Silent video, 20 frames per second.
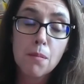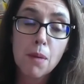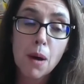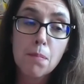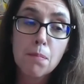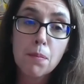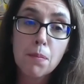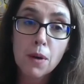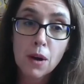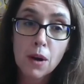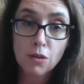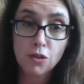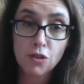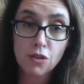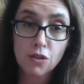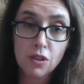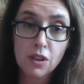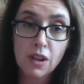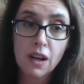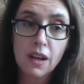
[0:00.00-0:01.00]

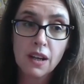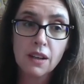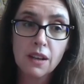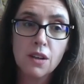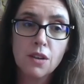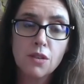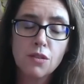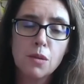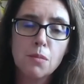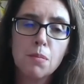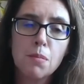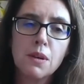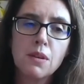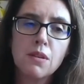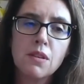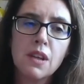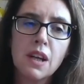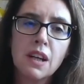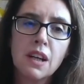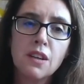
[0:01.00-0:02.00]
approach to diagnosing
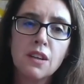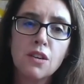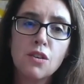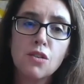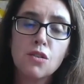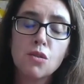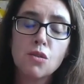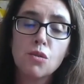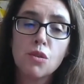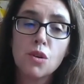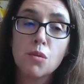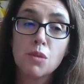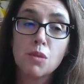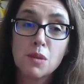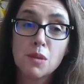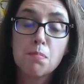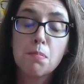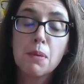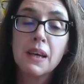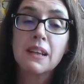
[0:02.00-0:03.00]
personality disorder
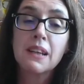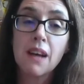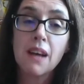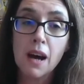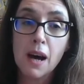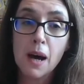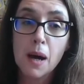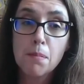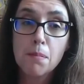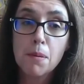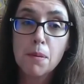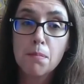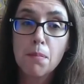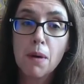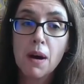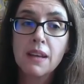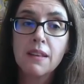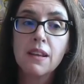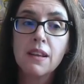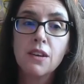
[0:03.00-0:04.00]
was picked up
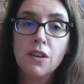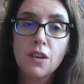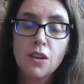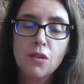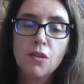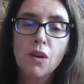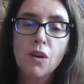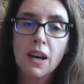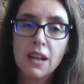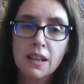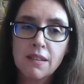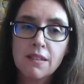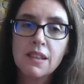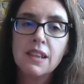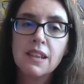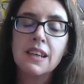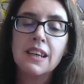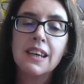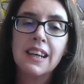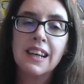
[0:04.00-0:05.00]
by the new
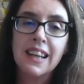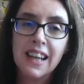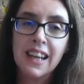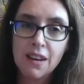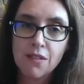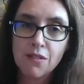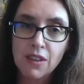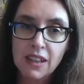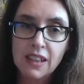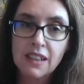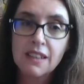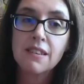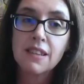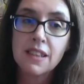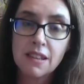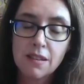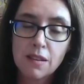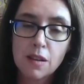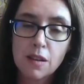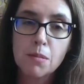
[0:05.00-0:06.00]
ICD-11
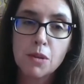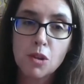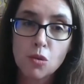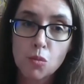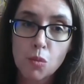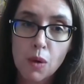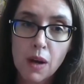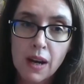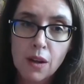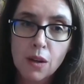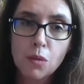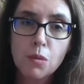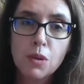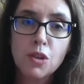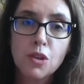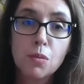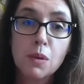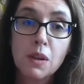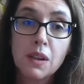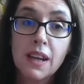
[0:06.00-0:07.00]
system as well,
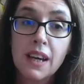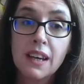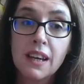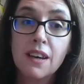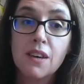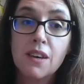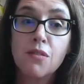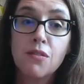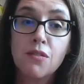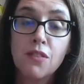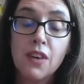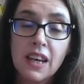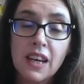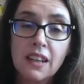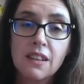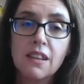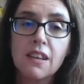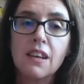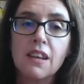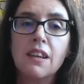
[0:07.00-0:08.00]
which will take
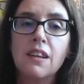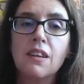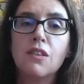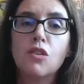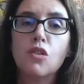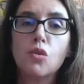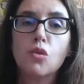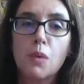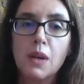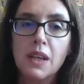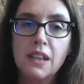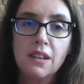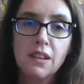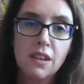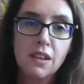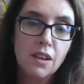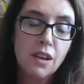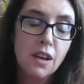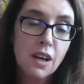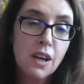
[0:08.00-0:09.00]
effect in
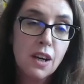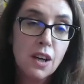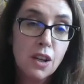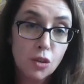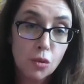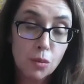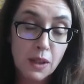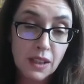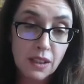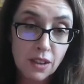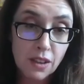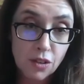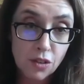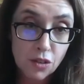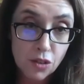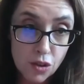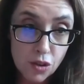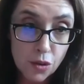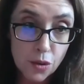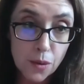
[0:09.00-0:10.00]

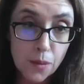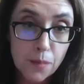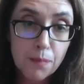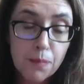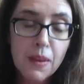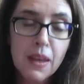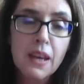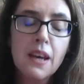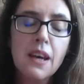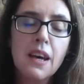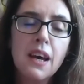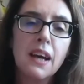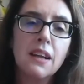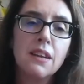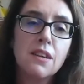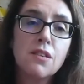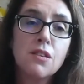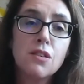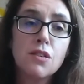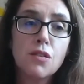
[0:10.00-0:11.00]
2022. And
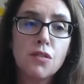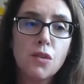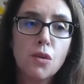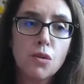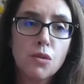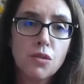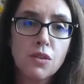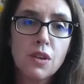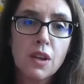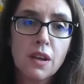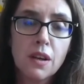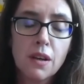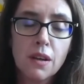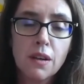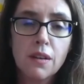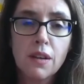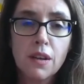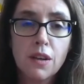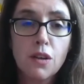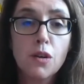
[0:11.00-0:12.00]
this is, of course,
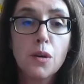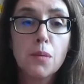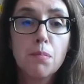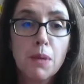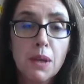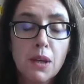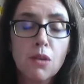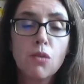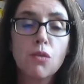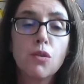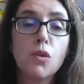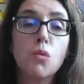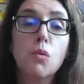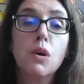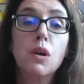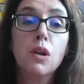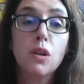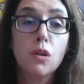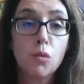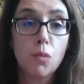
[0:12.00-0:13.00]
the European or the
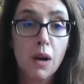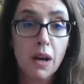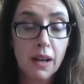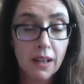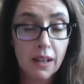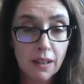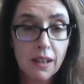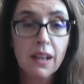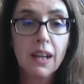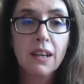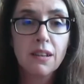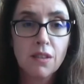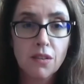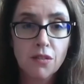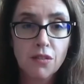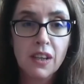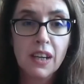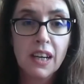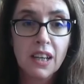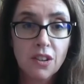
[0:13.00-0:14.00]
worldwide
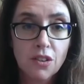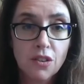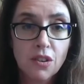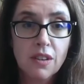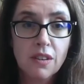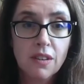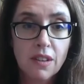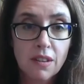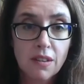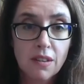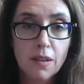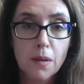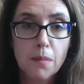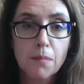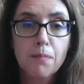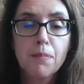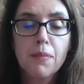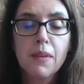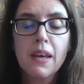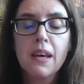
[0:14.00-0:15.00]
classification system.